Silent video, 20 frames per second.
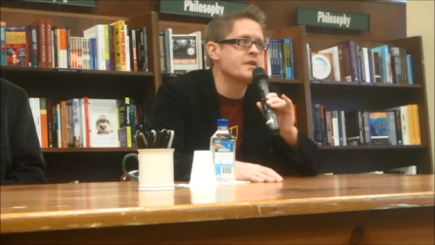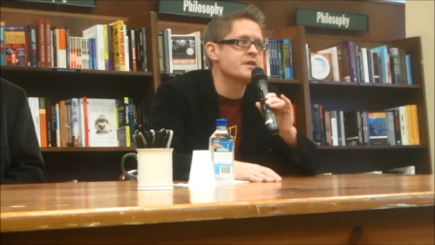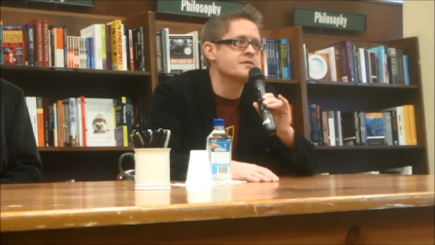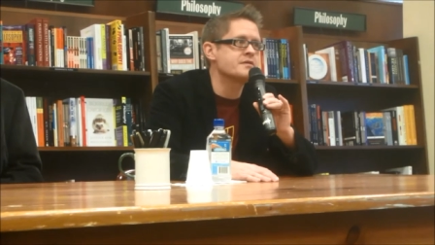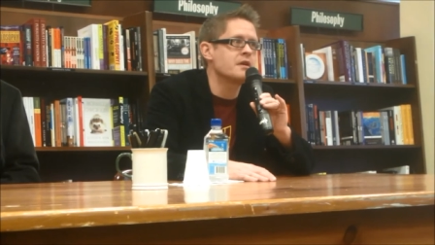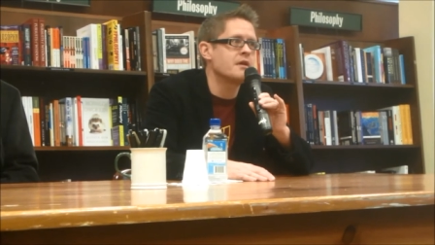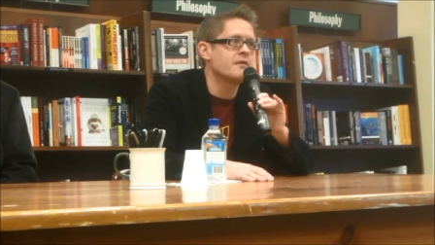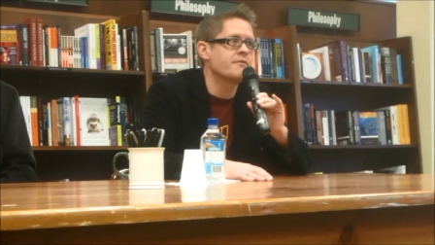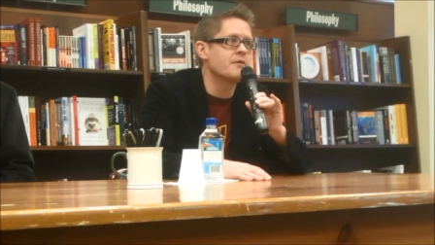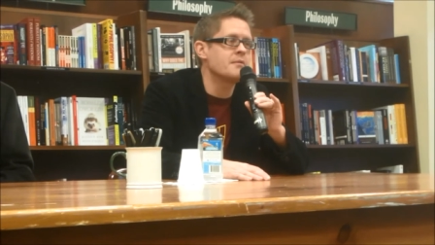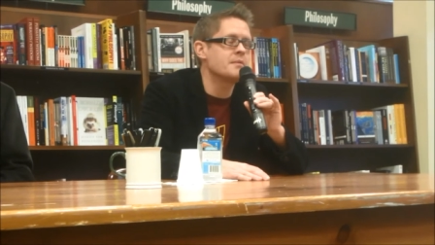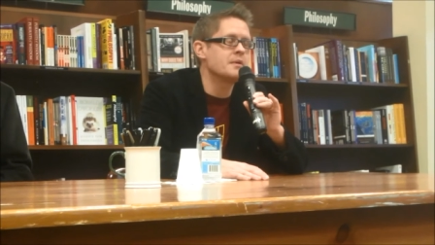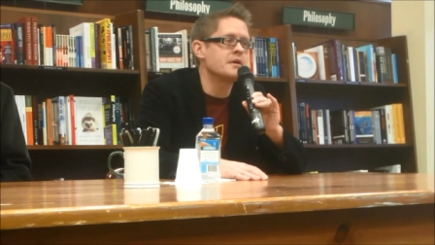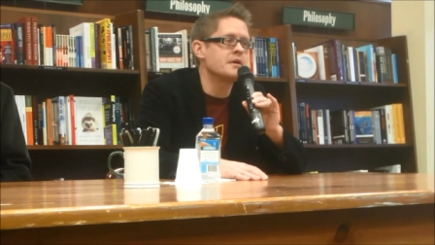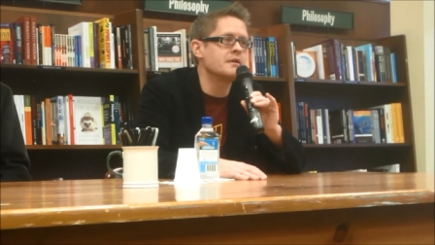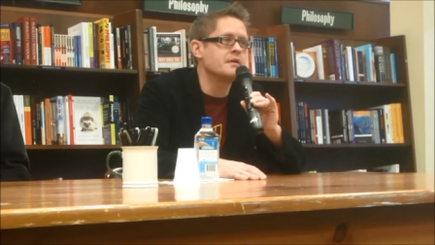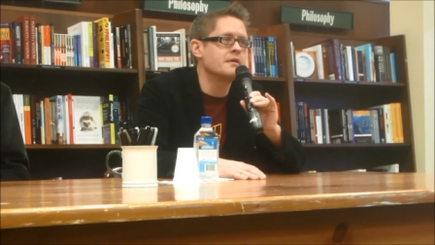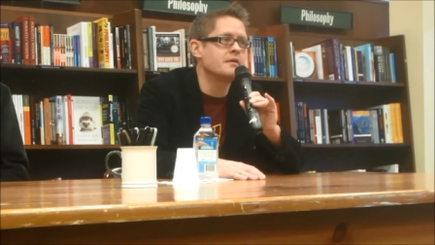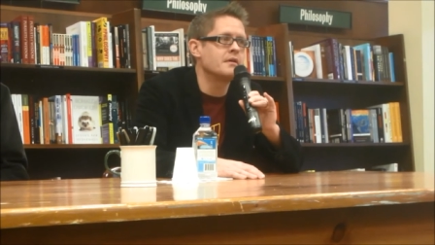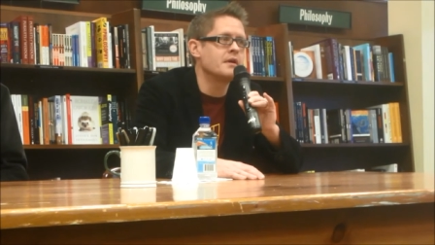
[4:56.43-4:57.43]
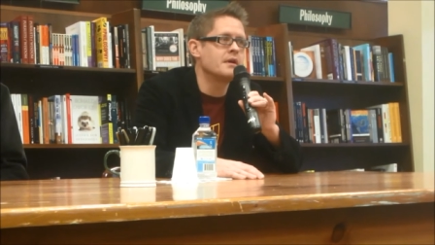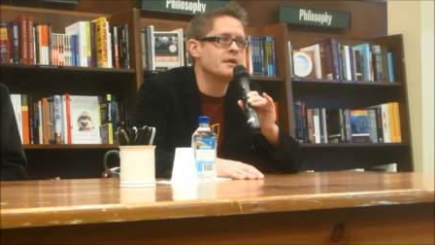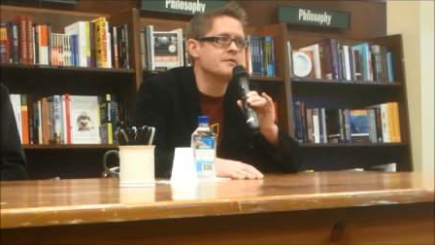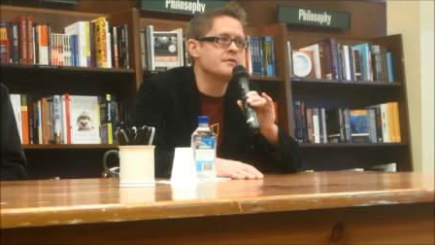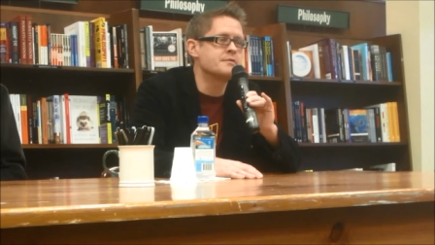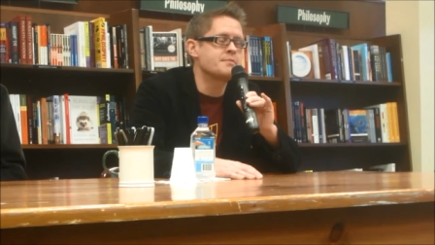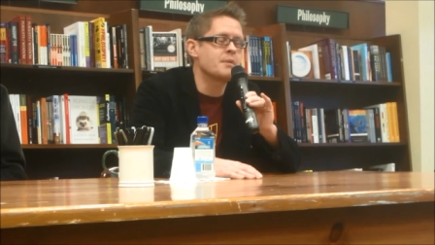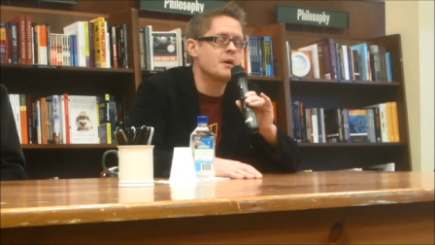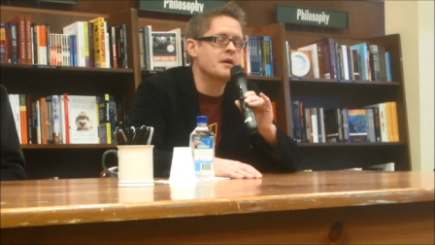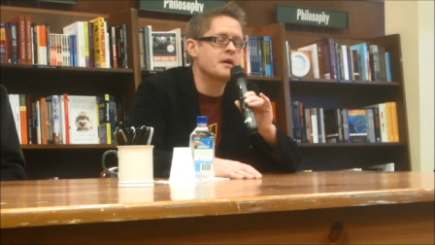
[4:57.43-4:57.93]
So from a
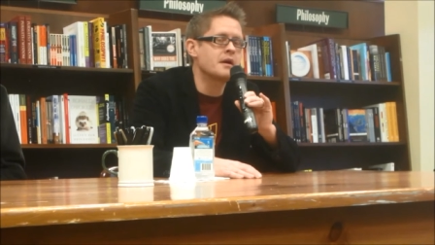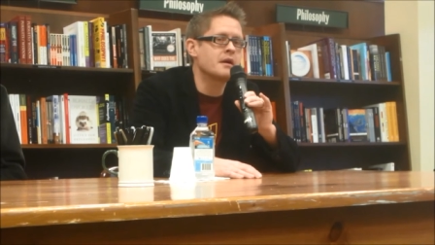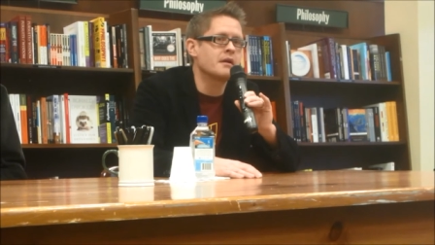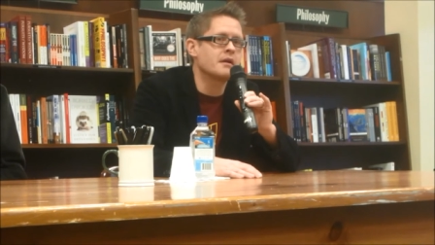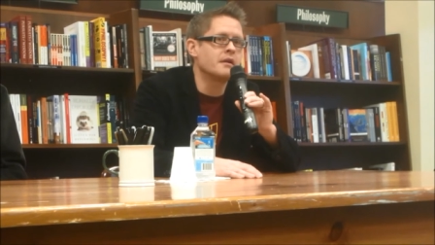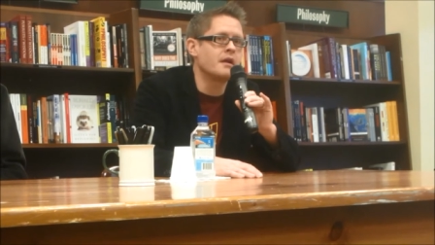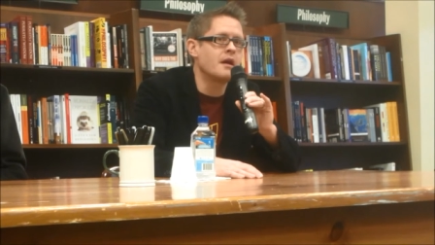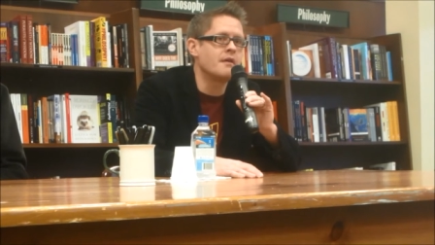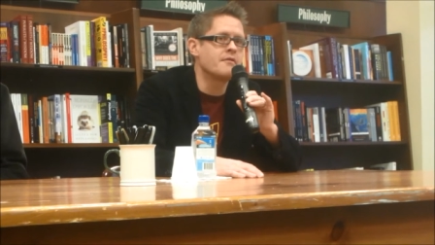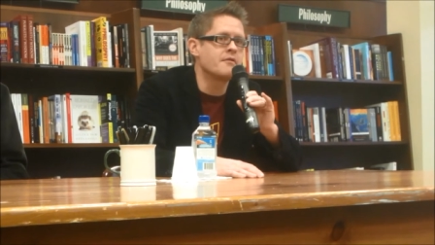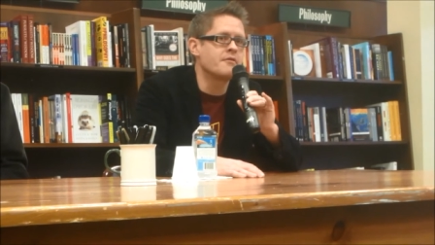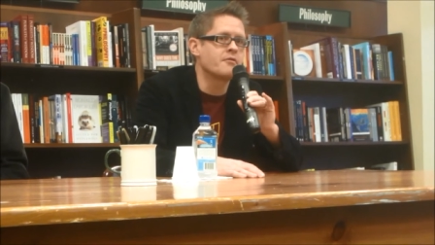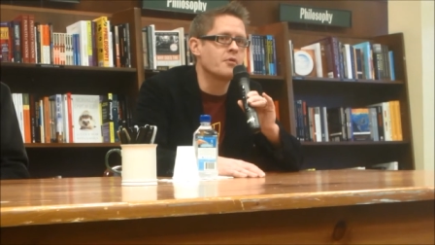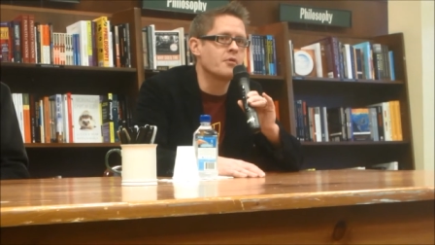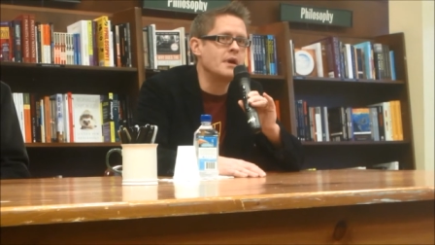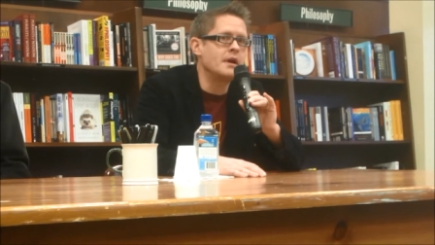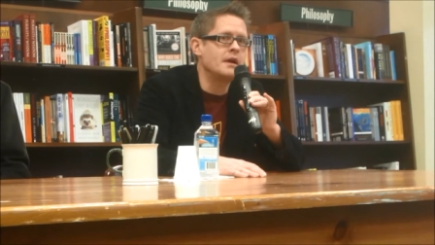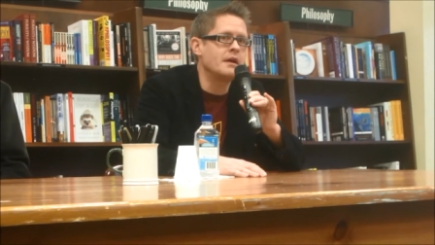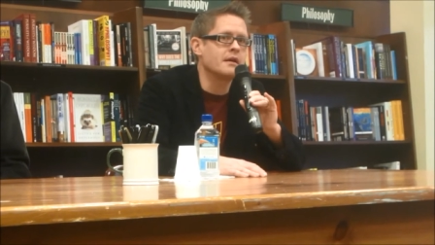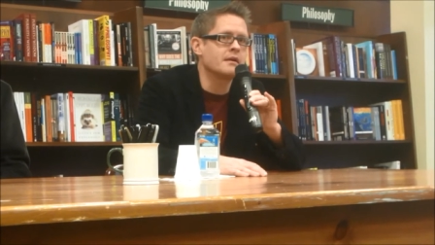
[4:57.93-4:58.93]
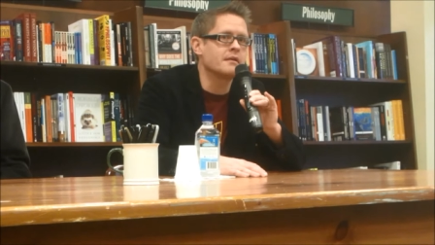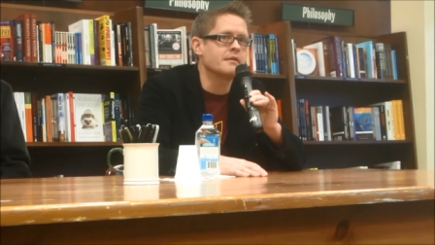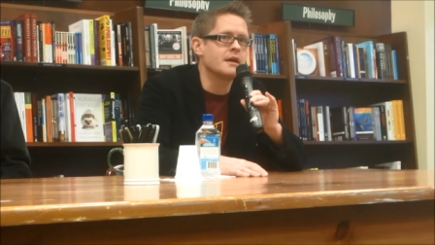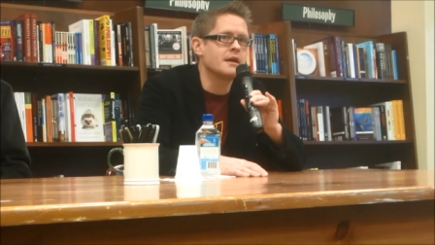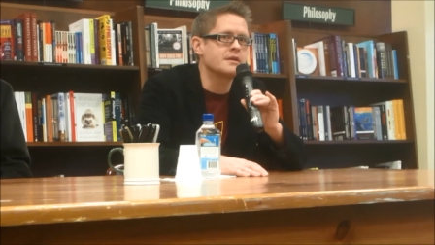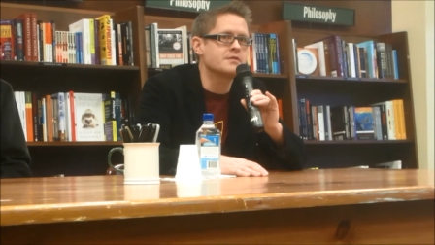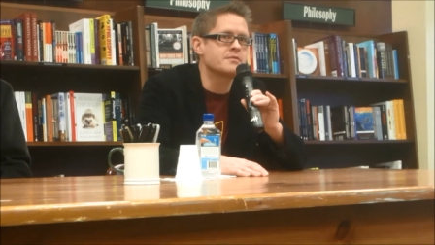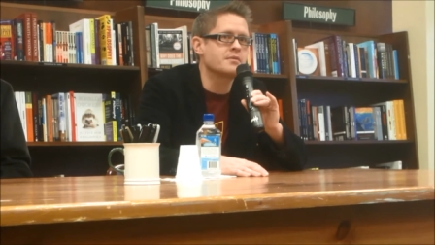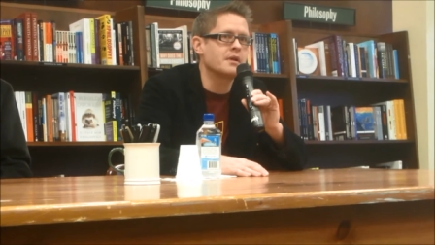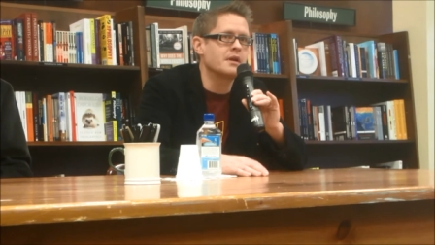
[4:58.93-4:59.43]
and sparking a love of reading,
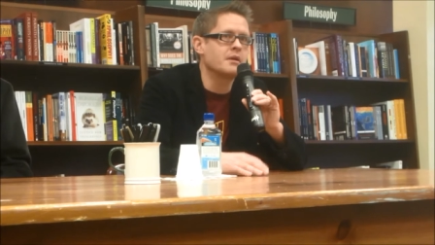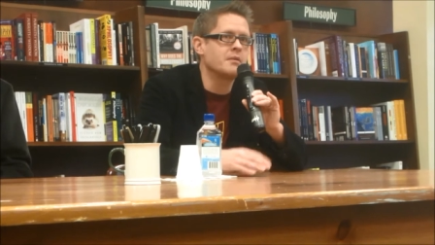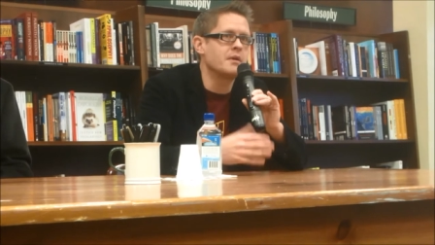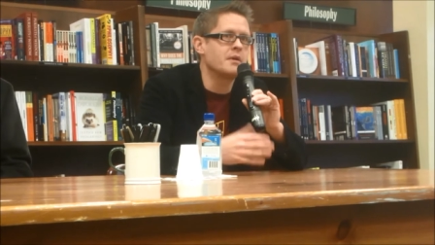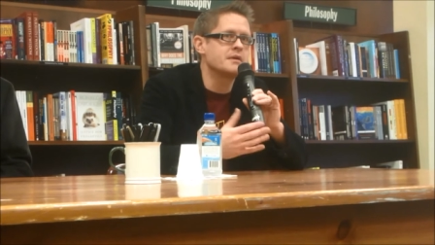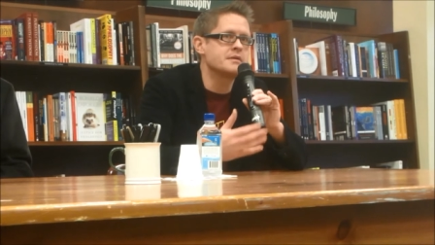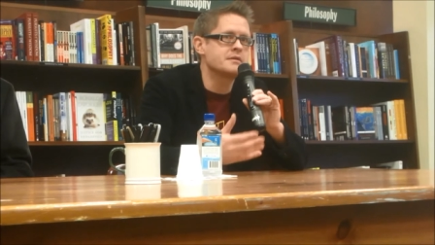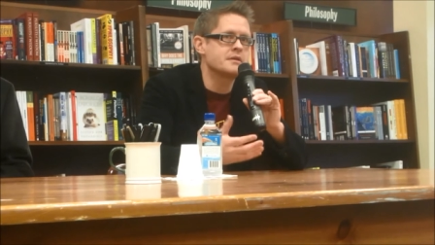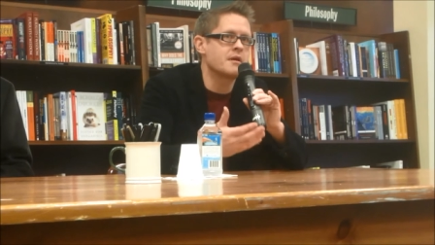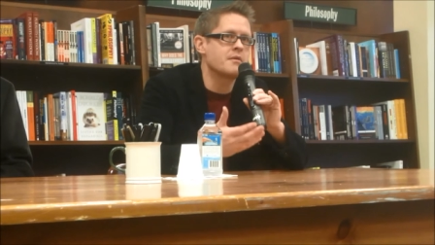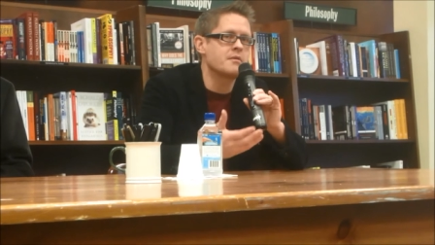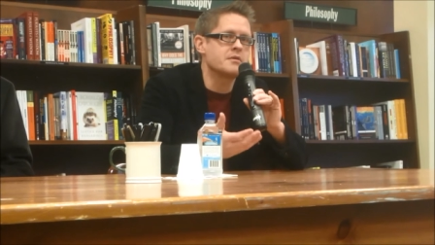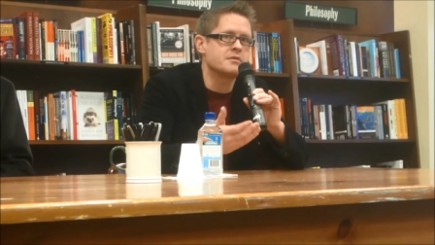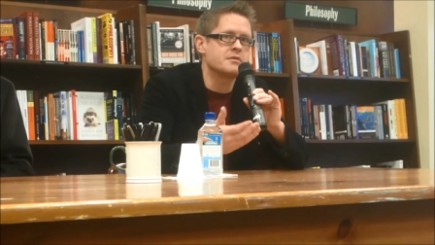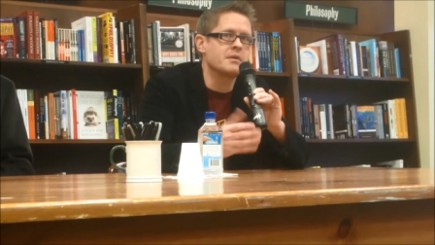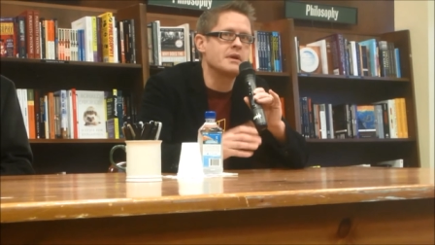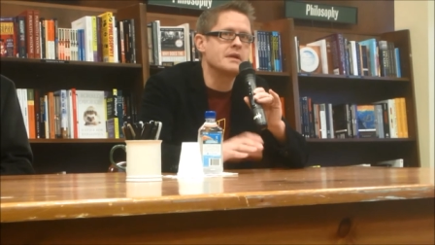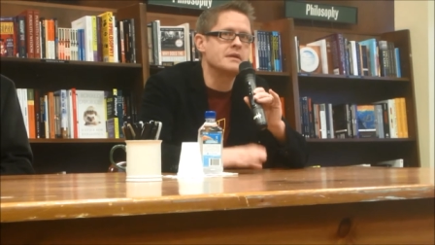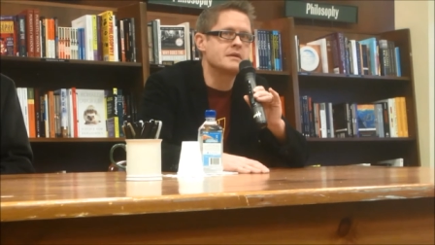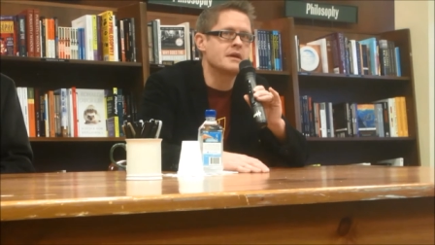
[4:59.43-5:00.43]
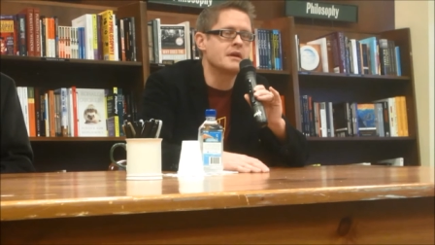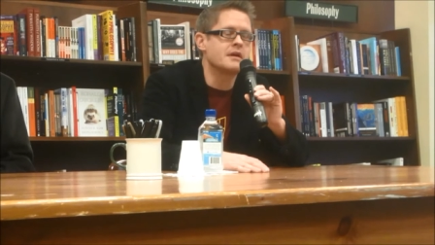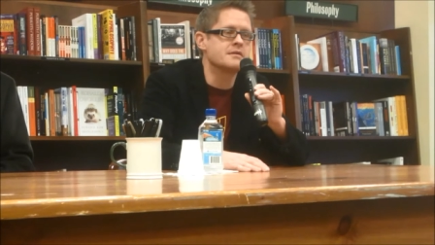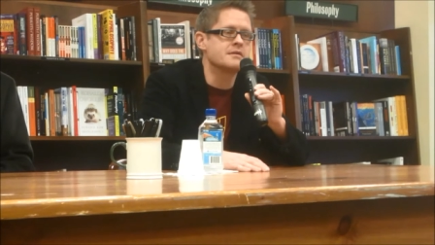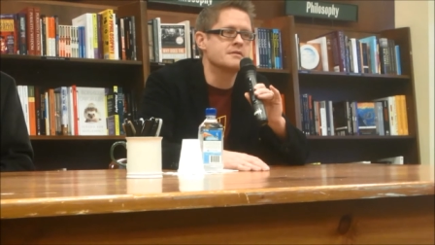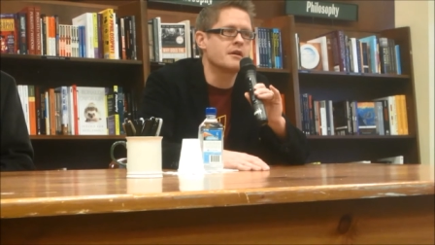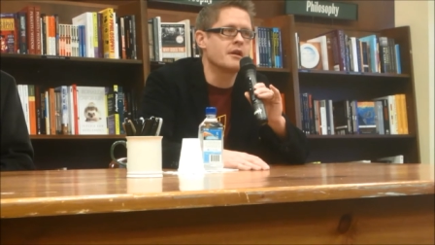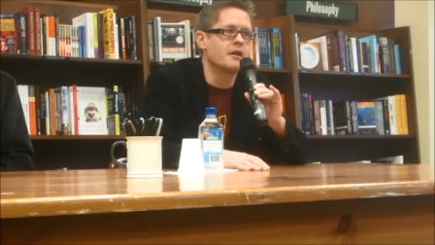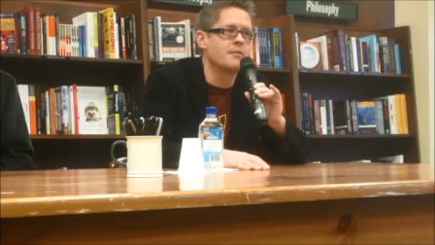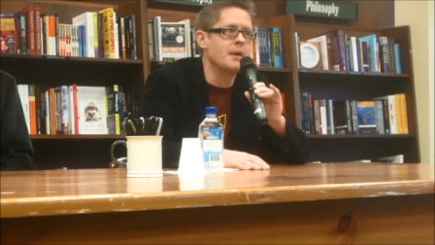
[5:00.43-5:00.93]
that's really what Star Wars Reads Day
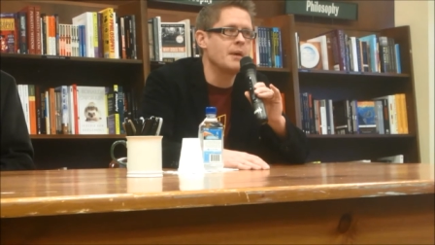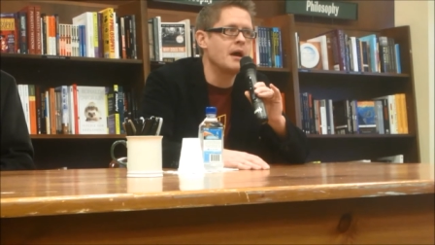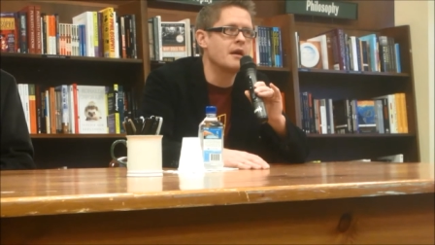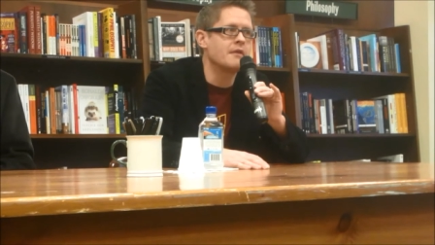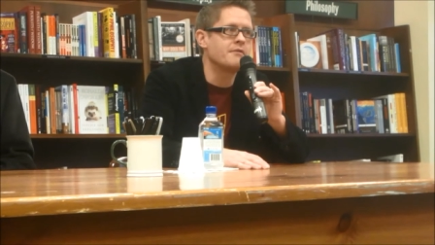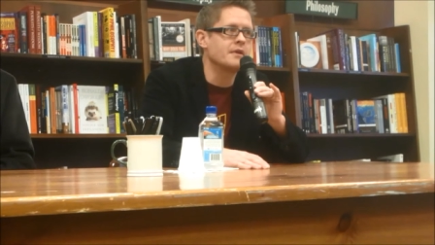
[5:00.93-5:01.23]
is all about.